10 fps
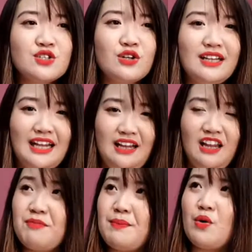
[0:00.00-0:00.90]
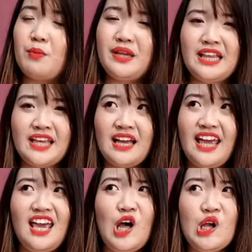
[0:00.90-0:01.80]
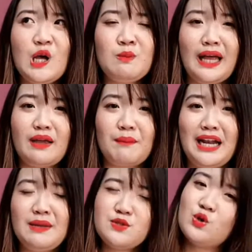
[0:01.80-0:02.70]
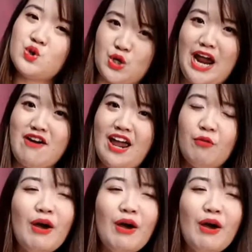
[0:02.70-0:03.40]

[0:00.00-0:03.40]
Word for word: So a lot of people will be thinking, hey, eh, how come like my lips so dry, right?